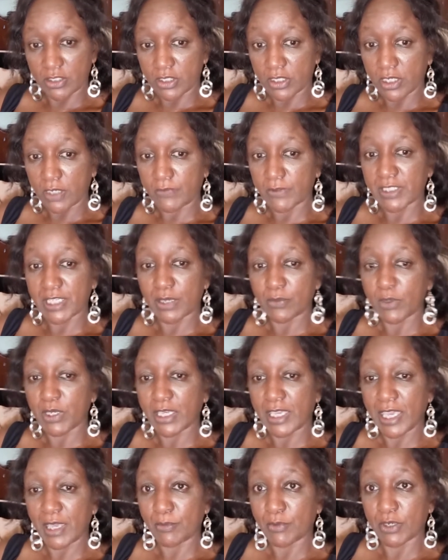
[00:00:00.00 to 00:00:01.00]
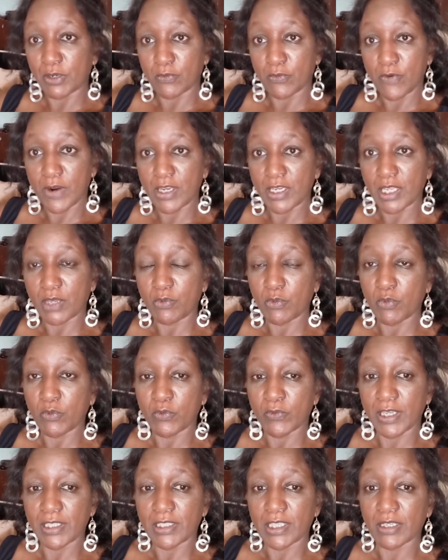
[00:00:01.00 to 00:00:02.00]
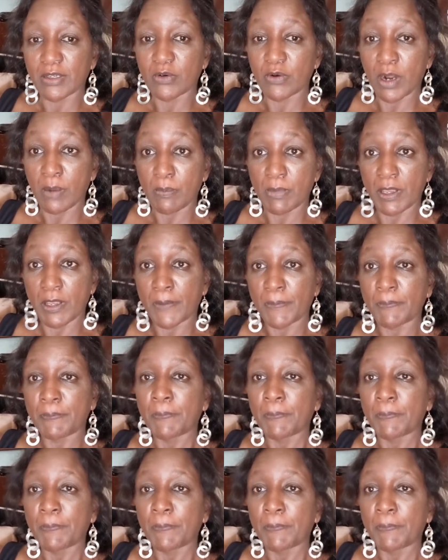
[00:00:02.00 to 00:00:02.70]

And every time we came on a Friday, we would find that grandma